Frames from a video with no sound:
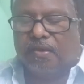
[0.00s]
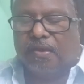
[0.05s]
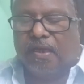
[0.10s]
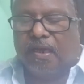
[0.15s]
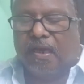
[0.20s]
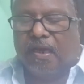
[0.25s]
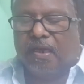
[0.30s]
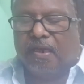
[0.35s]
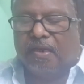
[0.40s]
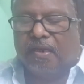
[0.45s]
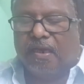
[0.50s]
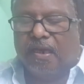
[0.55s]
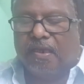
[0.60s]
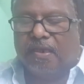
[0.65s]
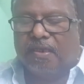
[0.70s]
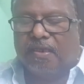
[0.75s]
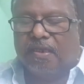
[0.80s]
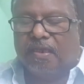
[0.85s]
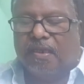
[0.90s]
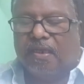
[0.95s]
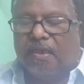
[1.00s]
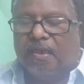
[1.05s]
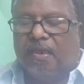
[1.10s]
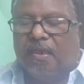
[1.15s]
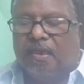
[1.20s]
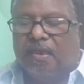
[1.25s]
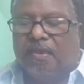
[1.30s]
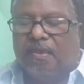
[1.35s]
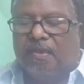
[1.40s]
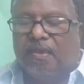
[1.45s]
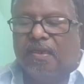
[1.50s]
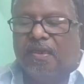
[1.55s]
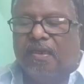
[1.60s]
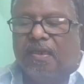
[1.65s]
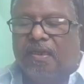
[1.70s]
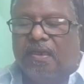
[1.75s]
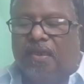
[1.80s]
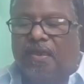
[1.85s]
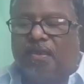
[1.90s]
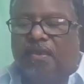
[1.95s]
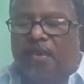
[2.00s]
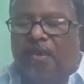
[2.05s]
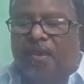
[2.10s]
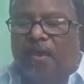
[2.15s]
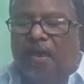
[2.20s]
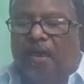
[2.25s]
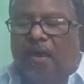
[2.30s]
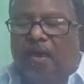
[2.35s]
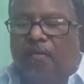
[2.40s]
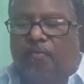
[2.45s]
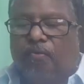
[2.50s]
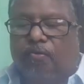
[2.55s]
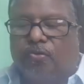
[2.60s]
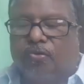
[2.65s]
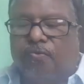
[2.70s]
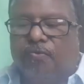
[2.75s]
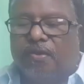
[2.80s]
They are HCG hormones,